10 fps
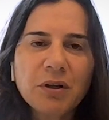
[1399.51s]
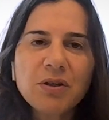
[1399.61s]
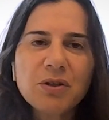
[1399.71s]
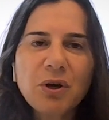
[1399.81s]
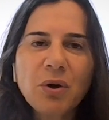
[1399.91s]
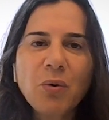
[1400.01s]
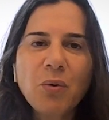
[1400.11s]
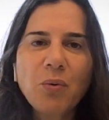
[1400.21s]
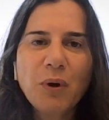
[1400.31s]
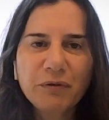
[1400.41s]
So
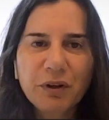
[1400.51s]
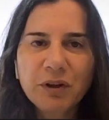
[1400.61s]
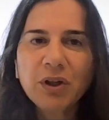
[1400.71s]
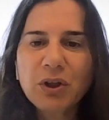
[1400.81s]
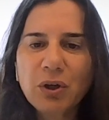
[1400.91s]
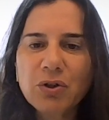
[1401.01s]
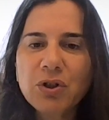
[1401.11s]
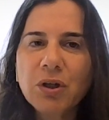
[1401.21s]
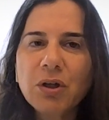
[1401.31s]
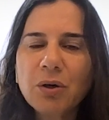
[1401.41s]
we have the
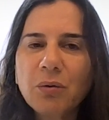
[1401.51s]
technology.